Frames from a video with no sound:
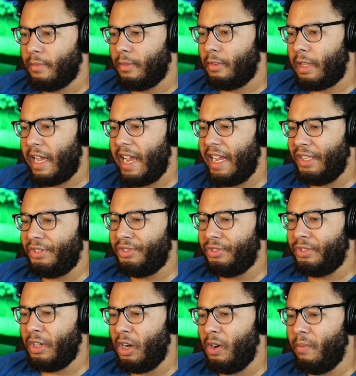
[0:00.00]
That is
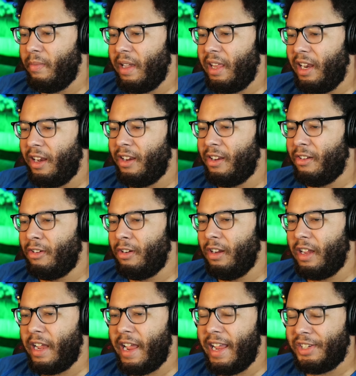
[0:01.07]
so many
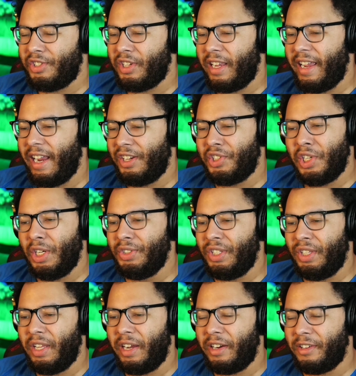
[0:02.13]
eggshells
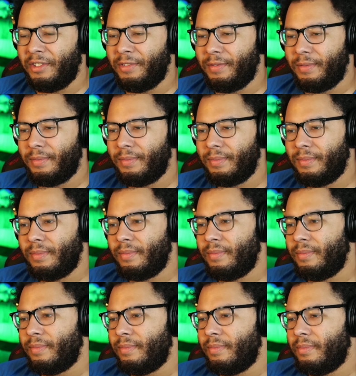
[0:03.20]
in there.
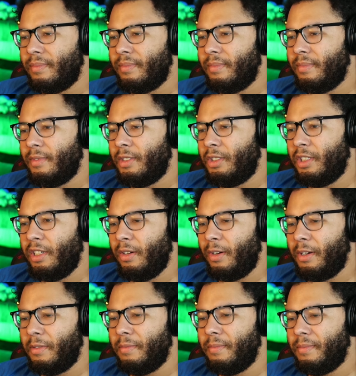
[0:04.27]
Sure you
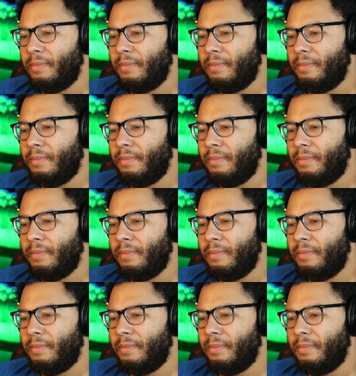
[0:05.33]
are.